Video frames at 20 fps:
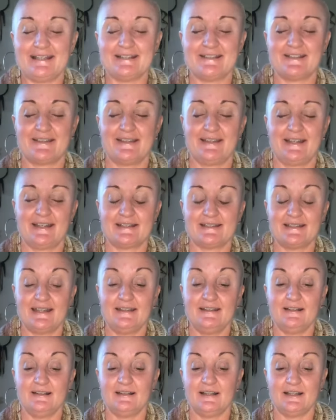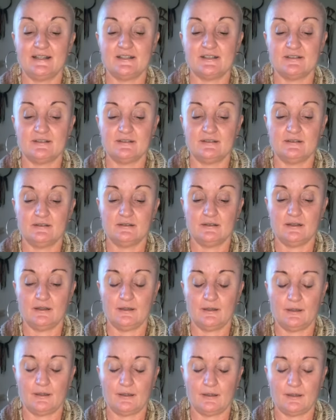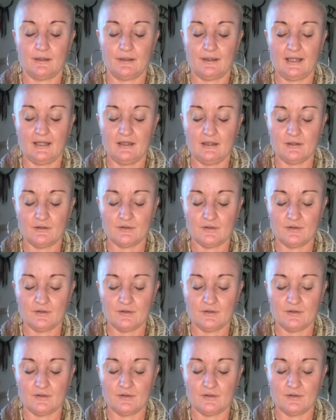So the next inhalation, in through the